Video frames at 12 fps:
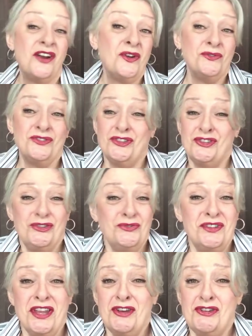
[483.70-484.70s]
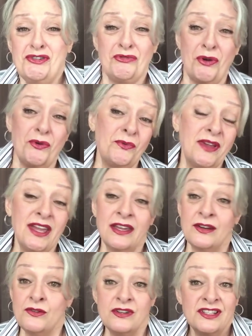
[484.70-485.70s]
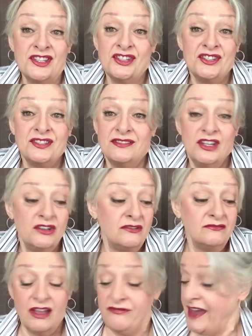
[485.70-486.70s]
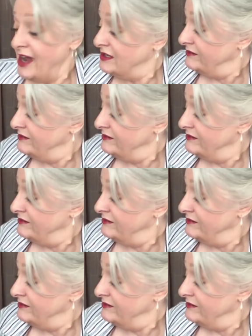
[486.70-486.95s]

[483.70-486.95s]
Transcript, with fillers: noses do tend to grow when we get older. It's just, a fact of